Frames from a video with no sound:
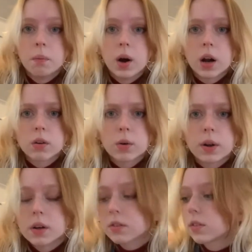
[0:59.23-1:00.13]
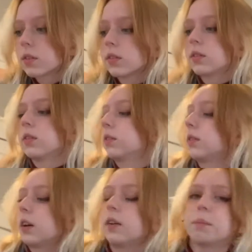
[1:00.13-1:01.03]
I don't know what else,
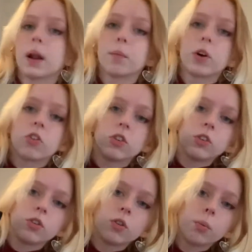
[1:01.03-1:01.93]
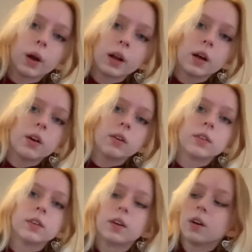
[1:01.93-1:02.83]
but I'm watching YouTube right now.
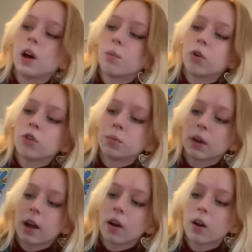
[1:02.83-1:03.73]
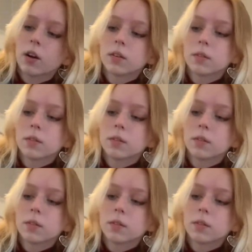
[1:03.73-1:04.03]
I'm watching Makara